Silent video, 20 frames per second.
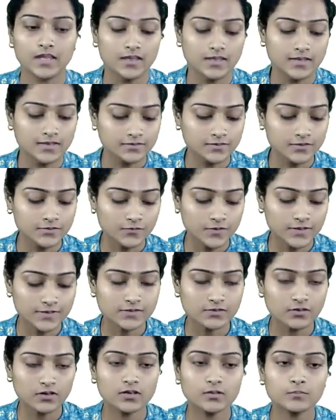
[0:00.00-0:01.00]
This was
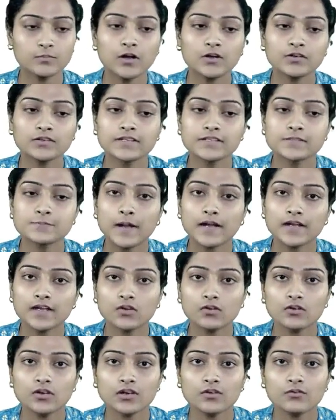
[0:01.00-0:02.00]
all about this
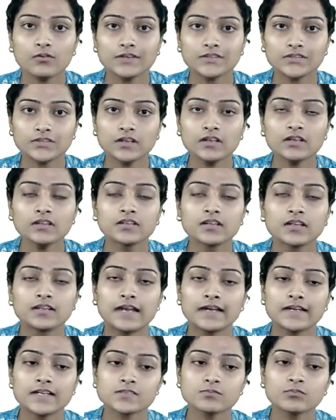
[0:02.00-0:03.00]
particular question.
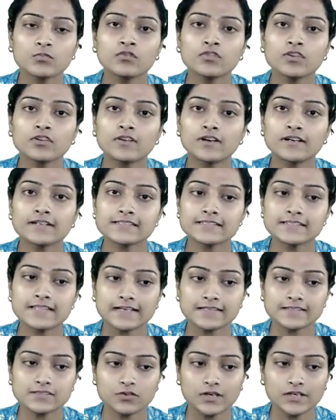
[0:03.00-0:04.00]
Let us move towards
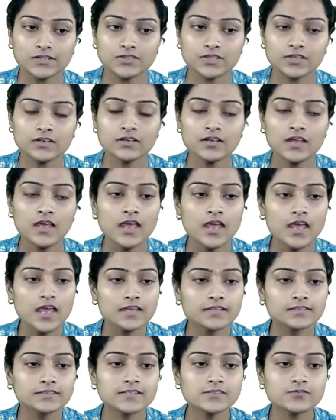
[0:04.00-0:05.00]
next question.
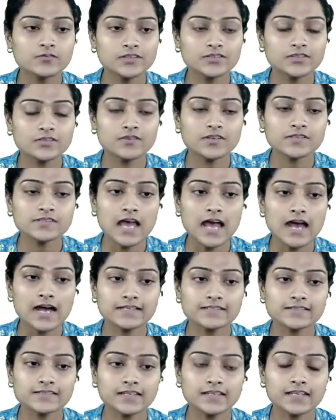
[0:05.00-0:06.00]
This question was
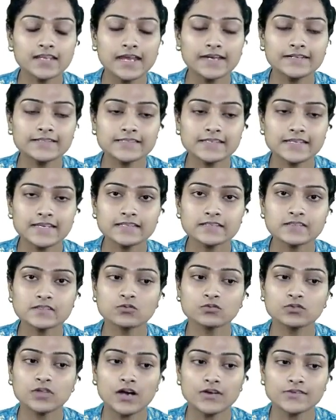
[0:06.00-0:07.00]
asked in GATE CS
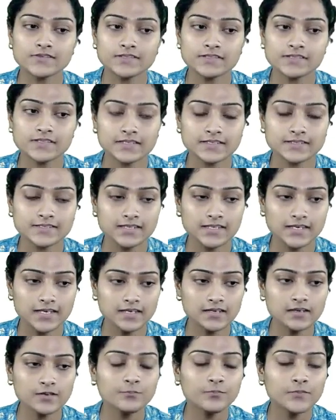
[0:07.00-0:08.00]
2016
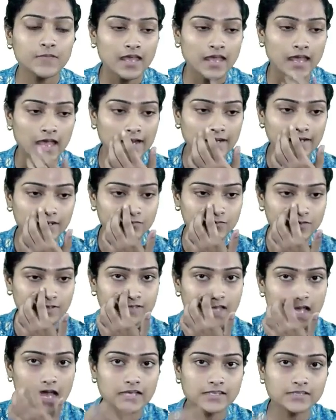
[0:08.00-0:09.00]
and it was
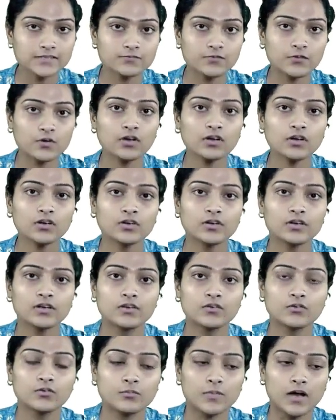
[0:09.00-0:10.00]
asked for
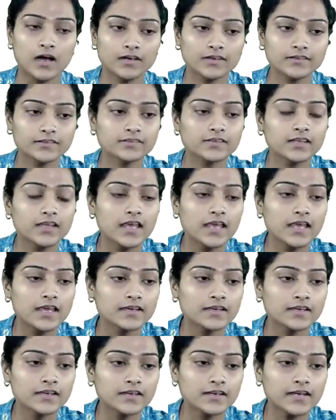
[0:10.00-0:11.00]
2 marks.
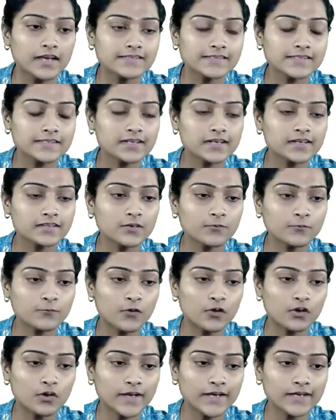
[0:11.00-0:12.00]
Consider the following